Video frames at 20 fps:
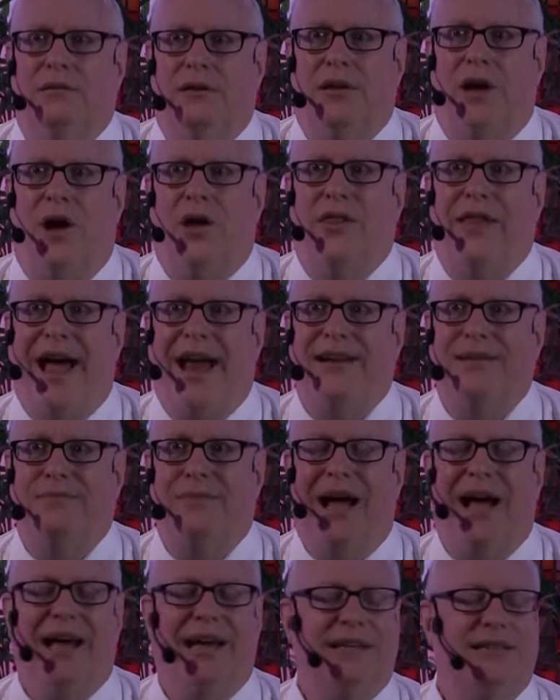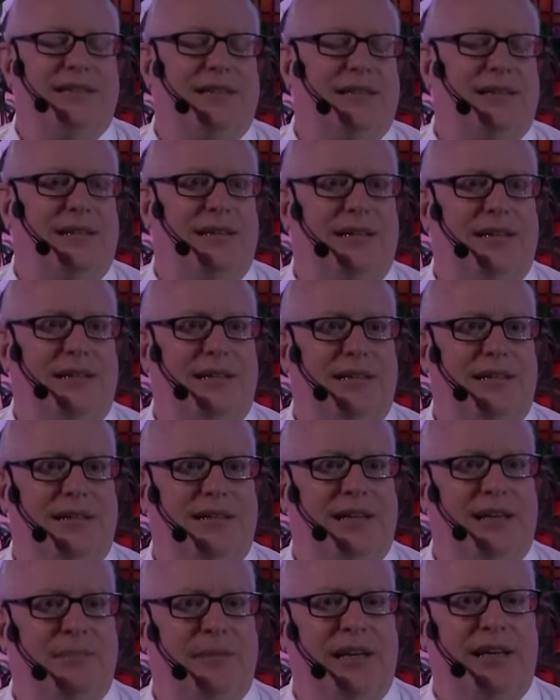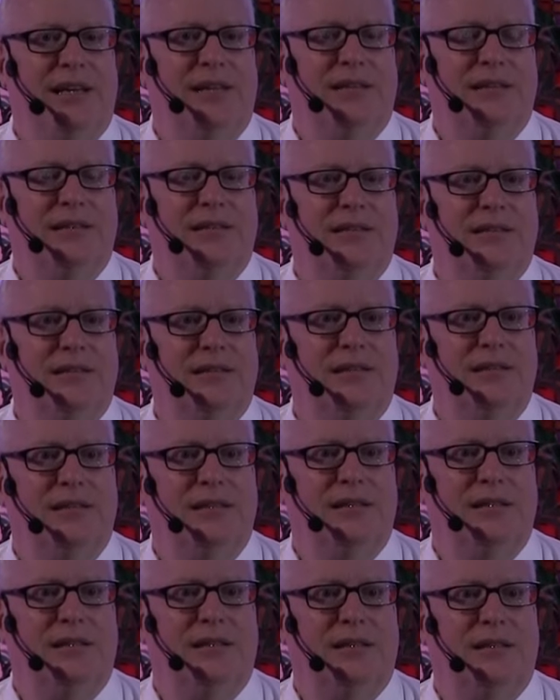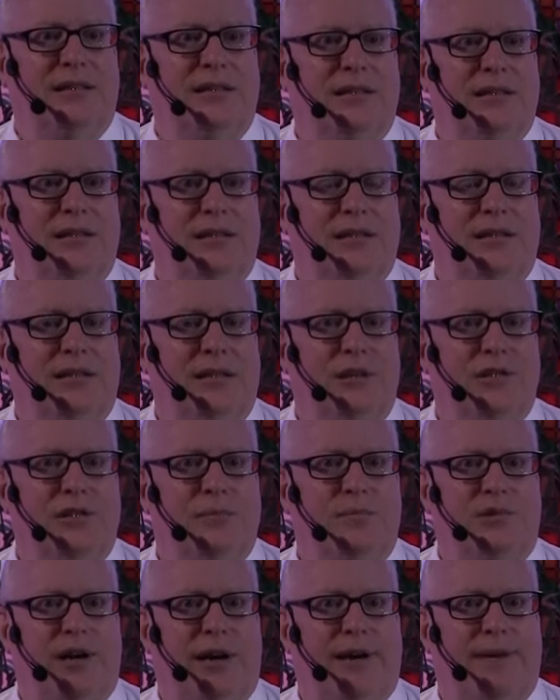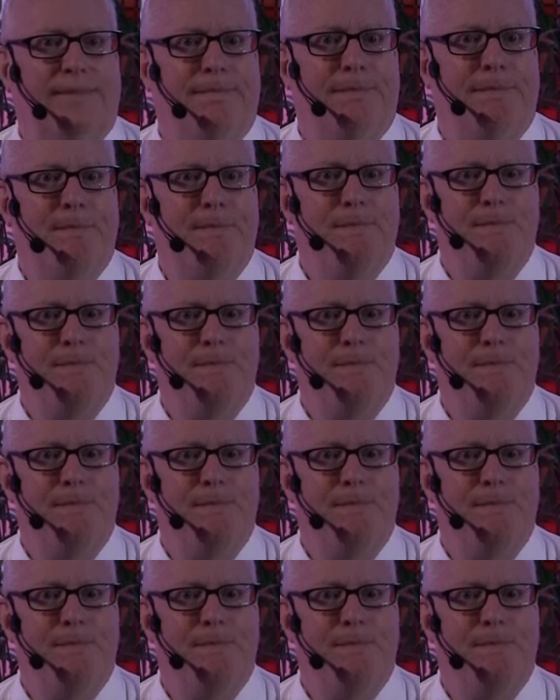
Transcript: With all that in mind, let me close in prayer.